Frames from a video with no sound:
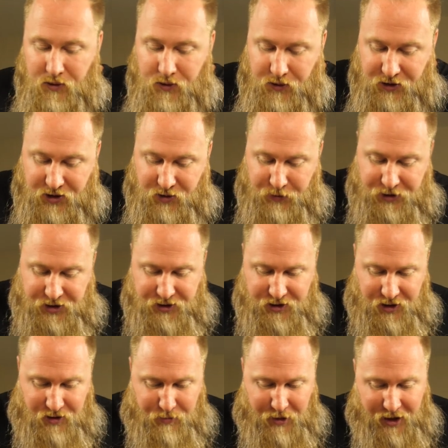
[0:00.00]
there's switches
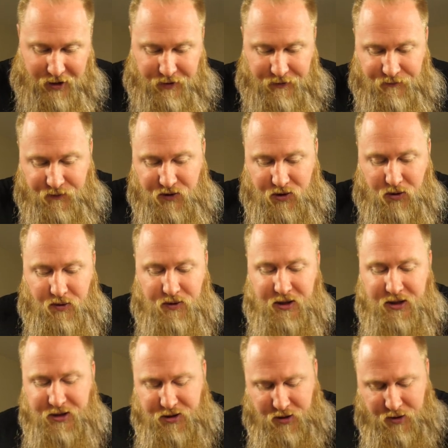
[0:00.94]
on the back. So
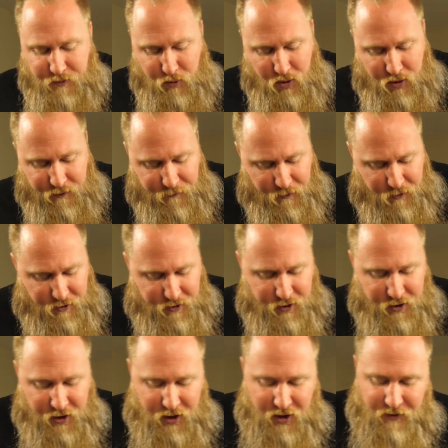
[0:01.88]
these are more for,
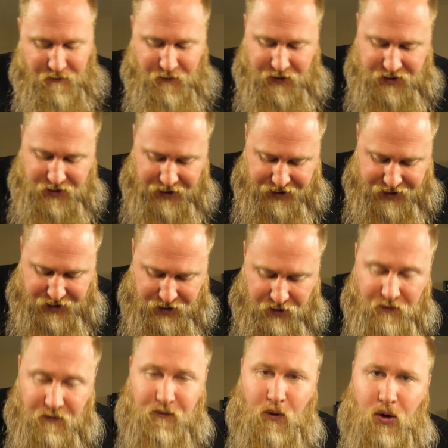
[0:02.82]
Vince likes to
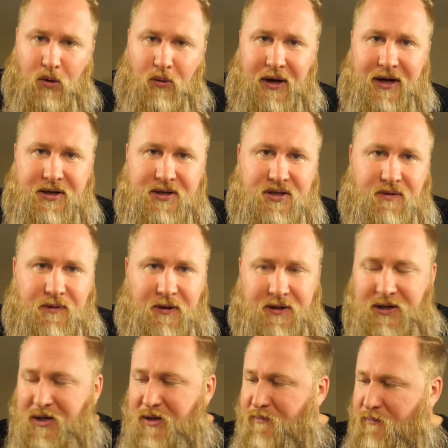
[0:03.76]
do 4-way and stuff
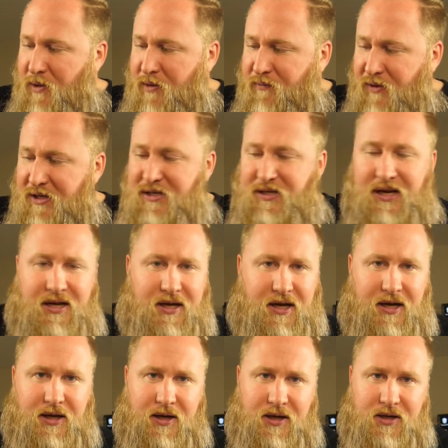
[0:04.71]
like that. Vince,
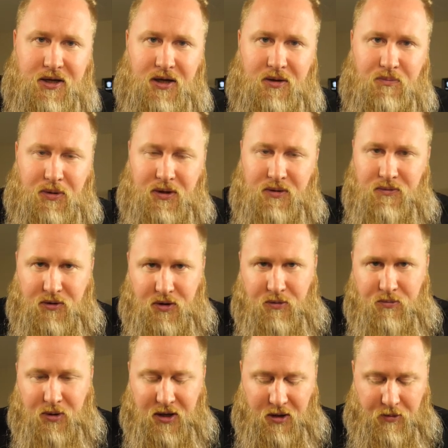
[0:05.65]
aka Kingpin,
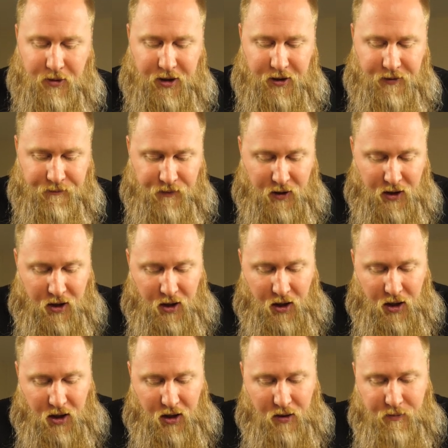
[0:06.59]
good buddy of mine.
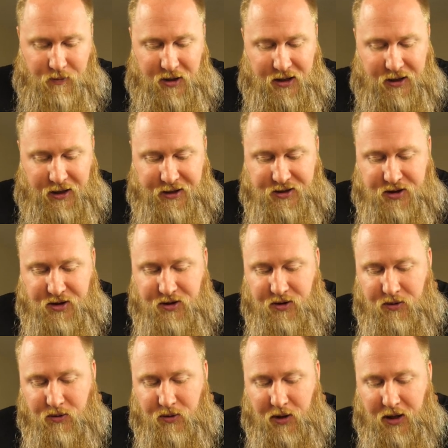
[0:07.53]
He likes to
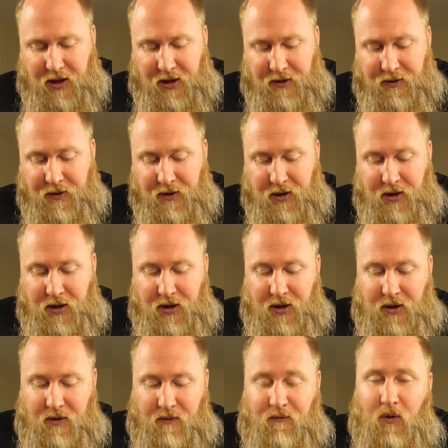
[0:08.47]
do
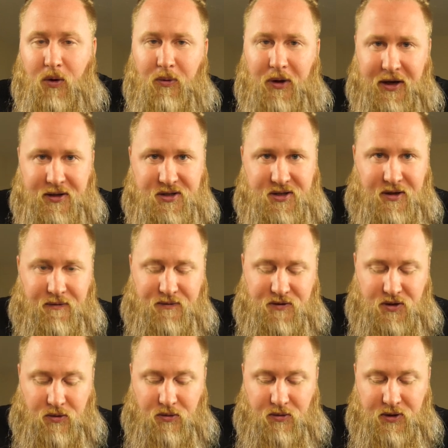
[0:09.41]
4-way and stuff.
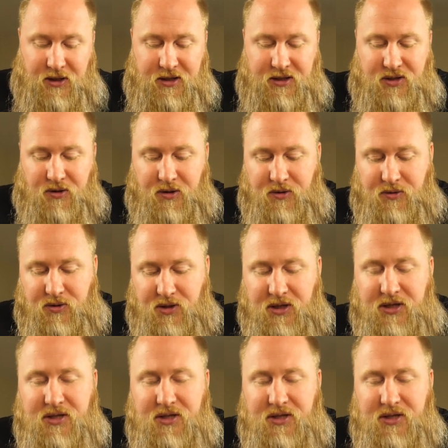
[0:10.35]
So these are